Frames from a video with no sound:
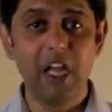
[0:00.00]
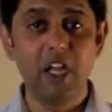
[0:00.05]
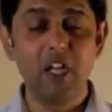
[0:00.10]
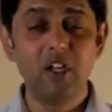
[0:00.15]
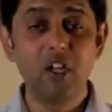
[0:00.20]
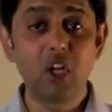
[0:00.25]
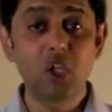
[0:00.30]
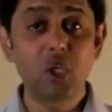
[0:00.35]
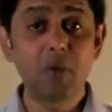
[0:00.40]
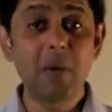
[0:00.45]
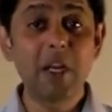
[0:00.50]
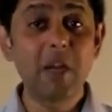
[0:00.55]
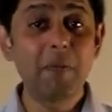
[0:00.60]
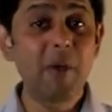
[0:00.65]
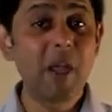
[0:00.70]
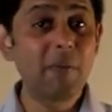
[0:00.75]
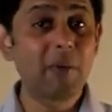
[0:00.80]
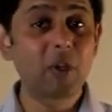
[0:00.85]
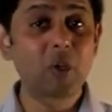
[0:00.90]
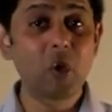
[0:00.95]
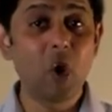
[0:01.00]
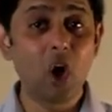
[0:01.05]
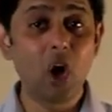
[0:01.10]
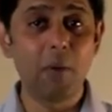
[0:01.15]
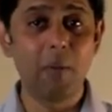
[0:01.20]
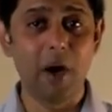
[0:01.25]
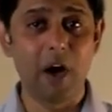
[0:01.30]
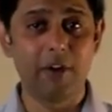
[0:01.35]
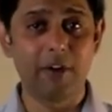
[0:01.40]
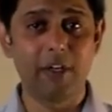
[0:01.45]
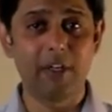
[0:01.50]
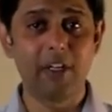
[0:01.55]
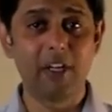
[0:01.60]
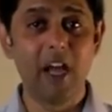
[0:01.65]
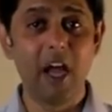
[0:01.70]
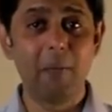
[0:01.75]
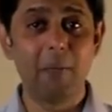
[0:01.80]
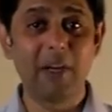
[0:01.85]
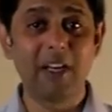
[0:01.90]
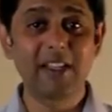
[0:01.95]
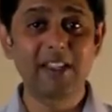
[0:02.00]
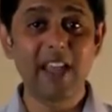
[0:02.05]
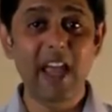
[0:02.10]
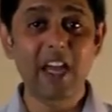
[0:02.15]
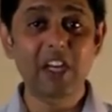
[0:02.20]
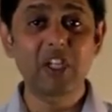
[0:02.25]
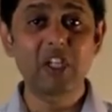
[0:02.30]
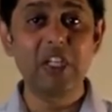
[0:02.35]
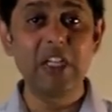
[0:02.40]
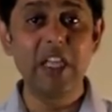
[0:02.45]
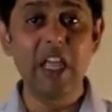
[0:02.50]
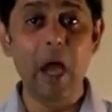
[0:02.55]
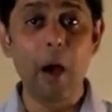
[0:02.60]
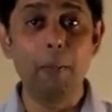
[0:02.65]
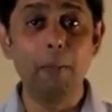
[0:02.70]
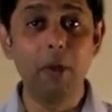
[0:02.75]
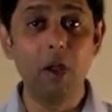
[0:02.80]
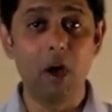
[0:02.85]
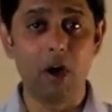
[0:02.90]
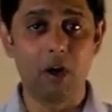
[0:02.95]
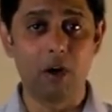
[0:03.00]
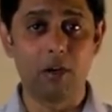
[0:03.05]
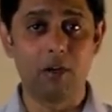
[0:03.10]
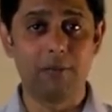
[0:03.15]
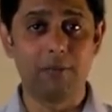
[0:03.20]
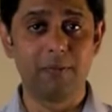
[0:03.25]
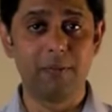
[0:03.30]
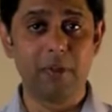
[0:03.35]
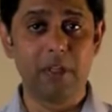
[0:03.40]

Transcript: Not too many people talk about it, but it's actually a blog.